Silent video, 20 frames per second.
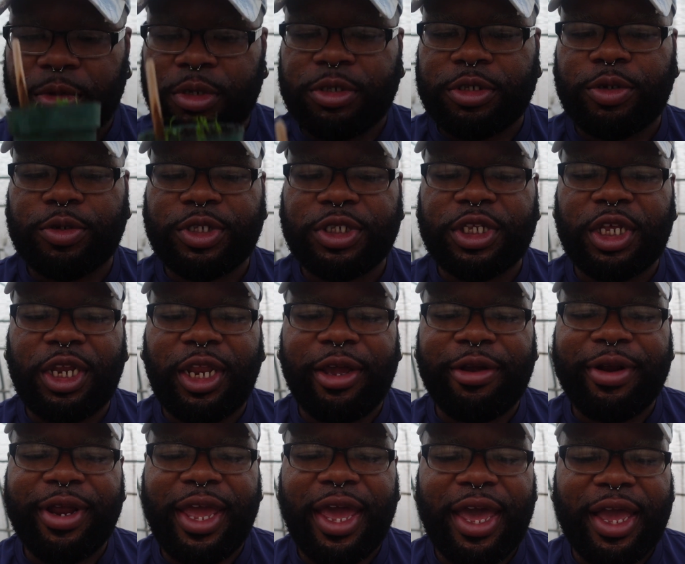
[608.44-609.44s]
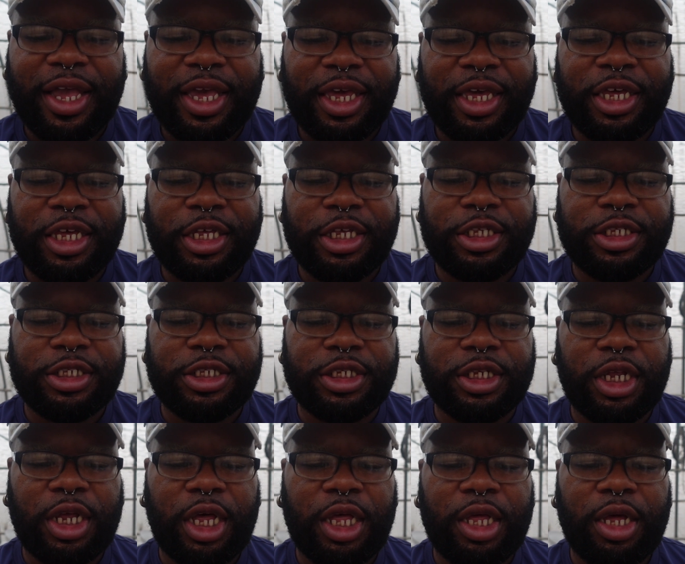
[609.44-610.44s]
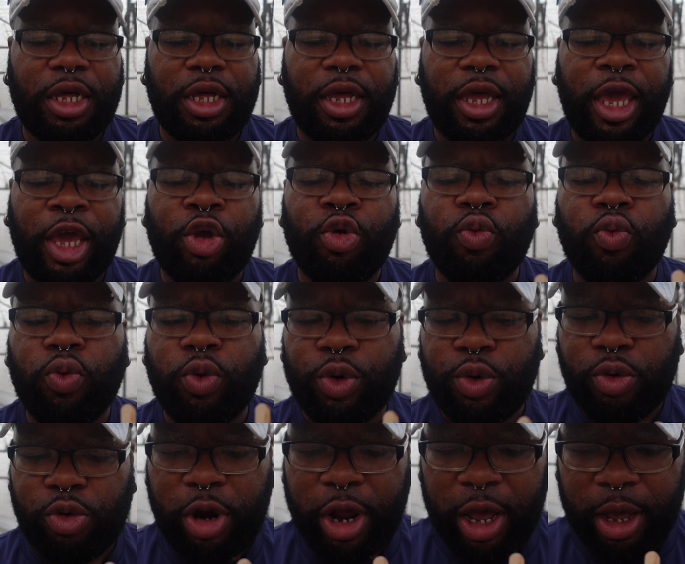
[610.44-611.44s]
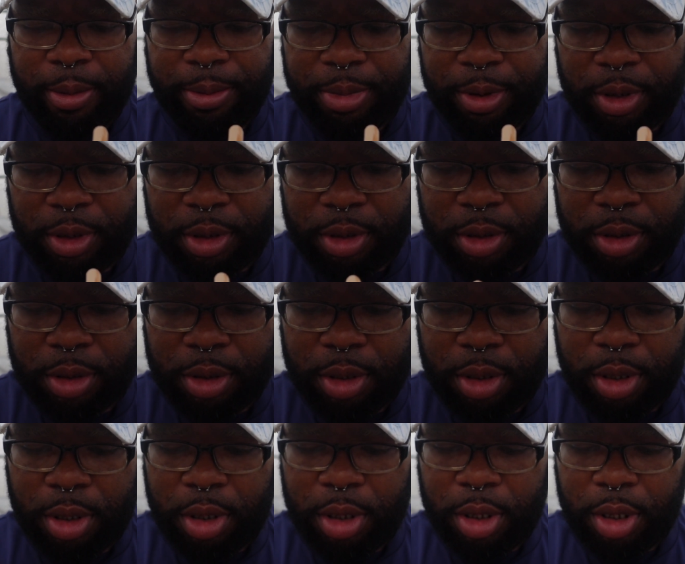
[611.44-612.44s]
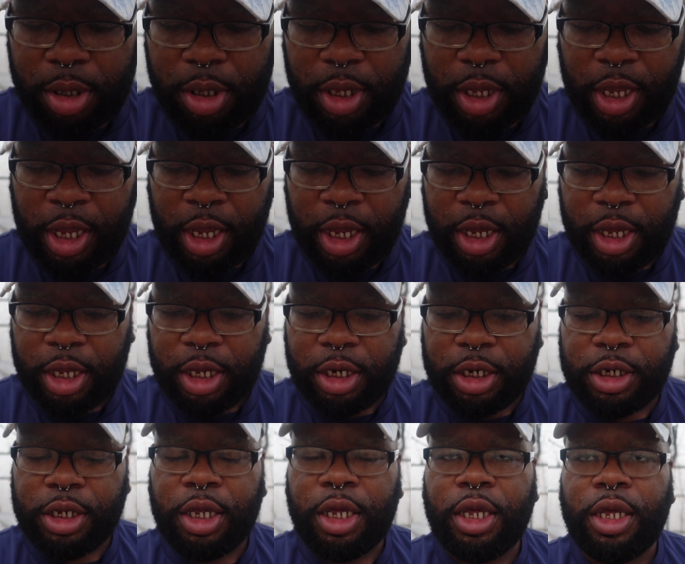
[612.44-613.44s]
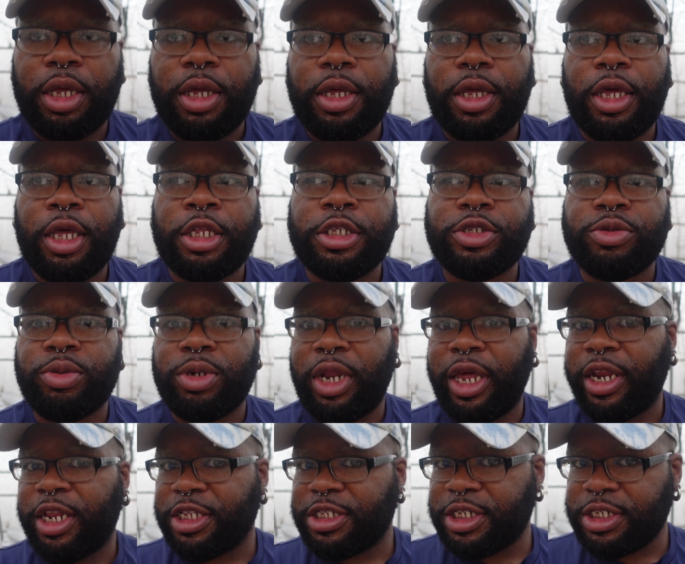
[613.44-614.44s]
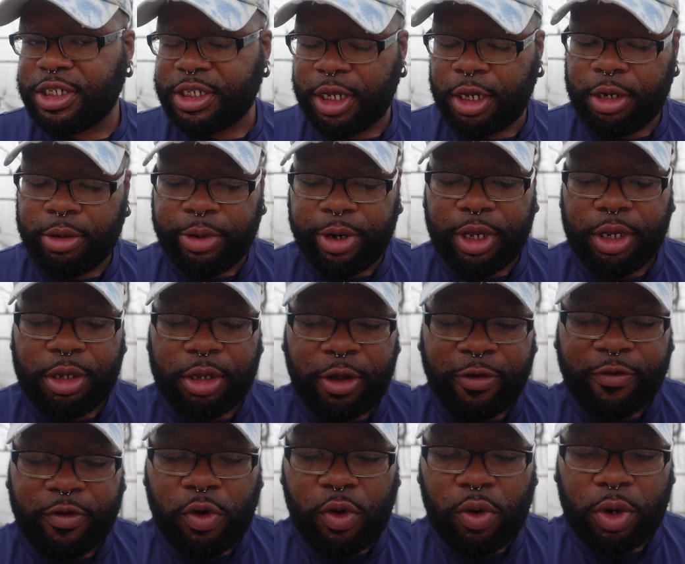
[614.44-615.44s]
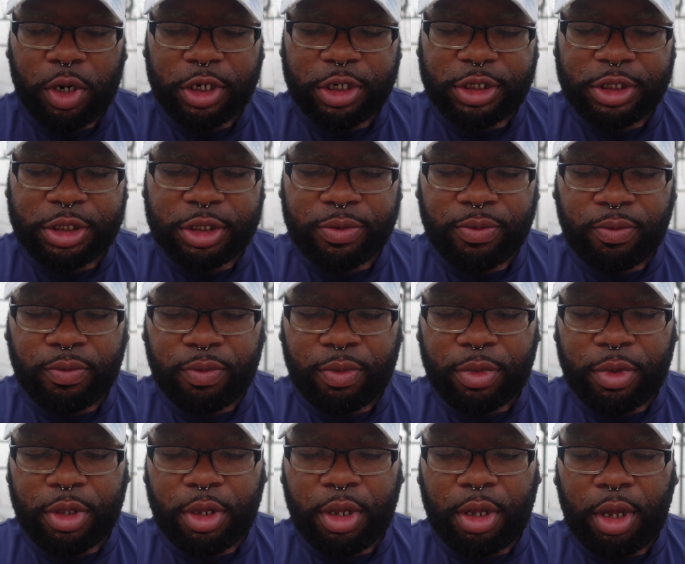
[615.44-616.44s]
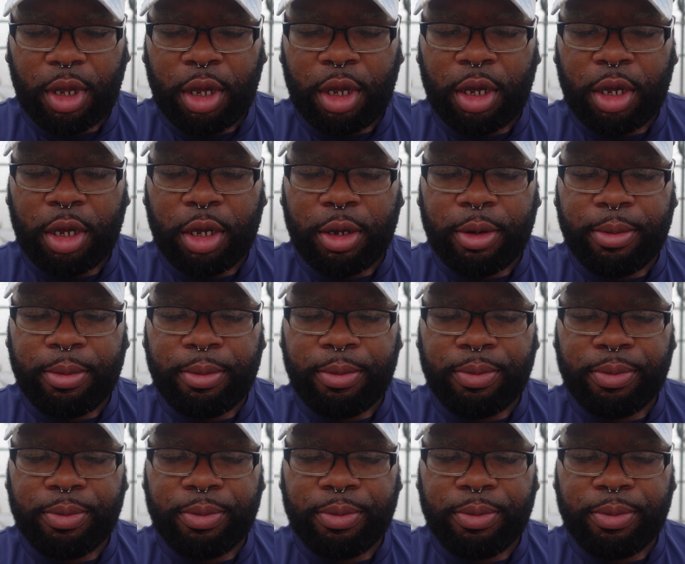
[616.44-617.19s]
So celeriac is a root crop, and It's related to celery, of course, but